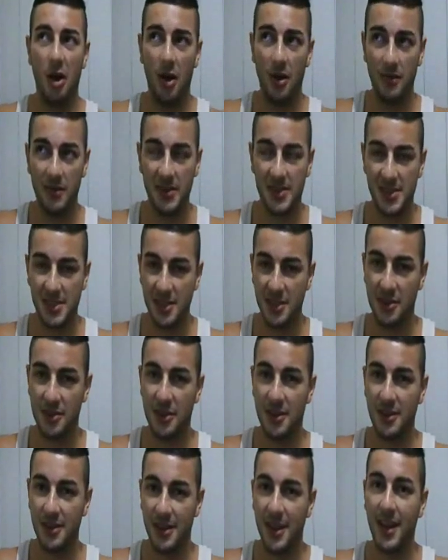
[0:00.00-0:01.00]
obviously
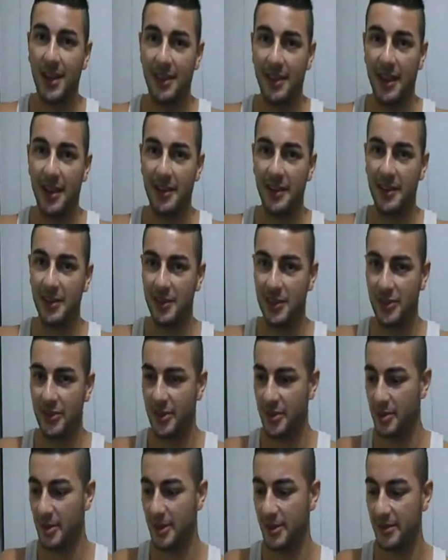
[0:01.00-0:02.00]
you're a headliner, you know
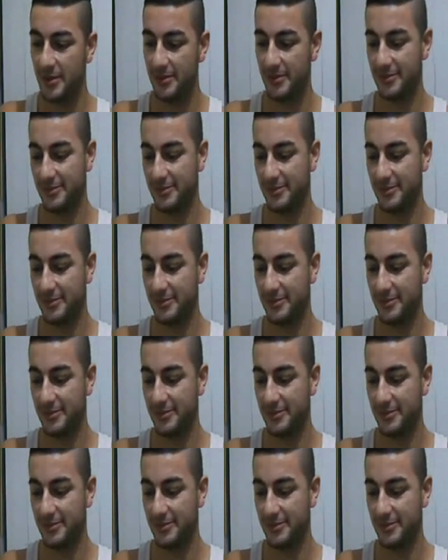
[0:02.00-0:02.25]
what I mean?